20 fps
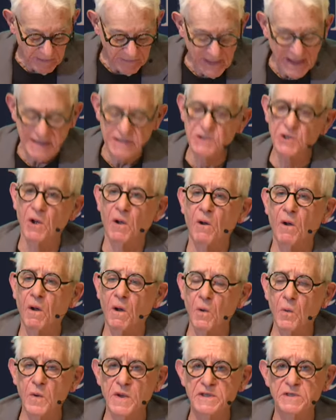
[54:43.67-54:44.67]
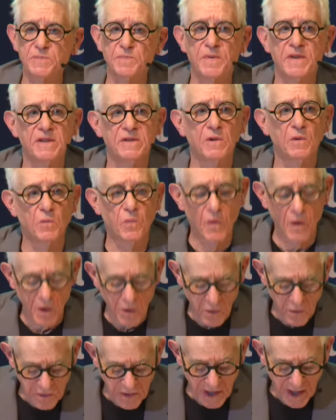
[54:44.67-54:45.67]
That's always been the
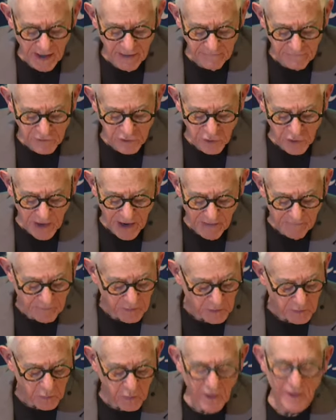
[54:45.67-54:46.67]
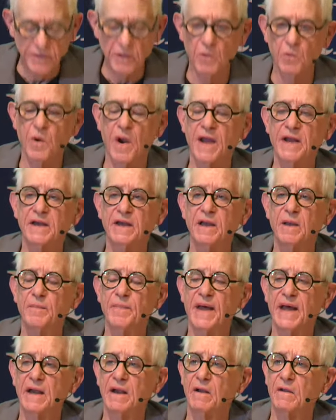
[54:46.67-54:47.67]
road I've traveled, whether writing
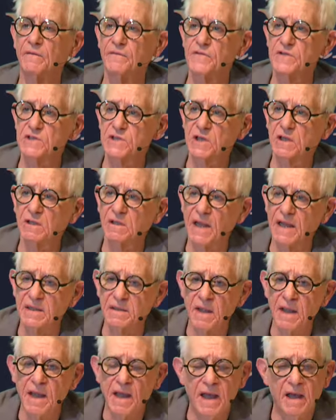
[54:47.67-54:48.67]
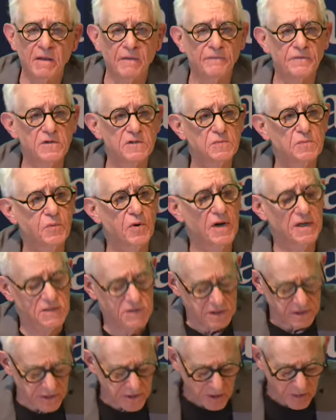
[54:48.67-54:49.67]
about Elvis
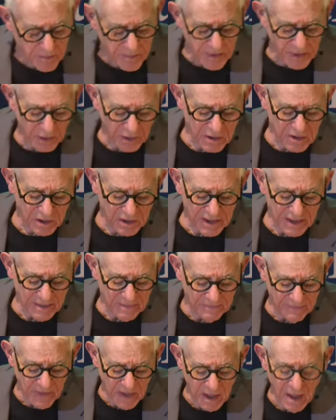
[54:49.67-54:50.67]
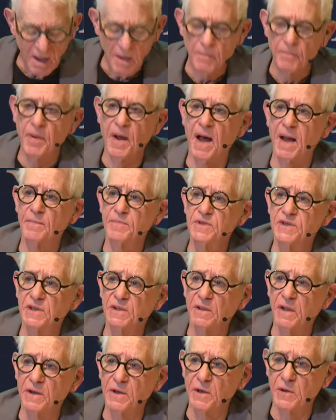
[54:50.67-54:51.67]
Presley or Bill Clinton, Bob
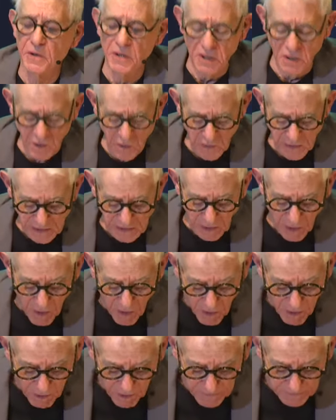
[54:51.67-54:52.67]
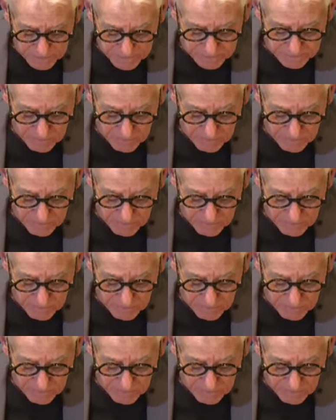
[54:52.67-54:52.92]
Dylan or Huey Long,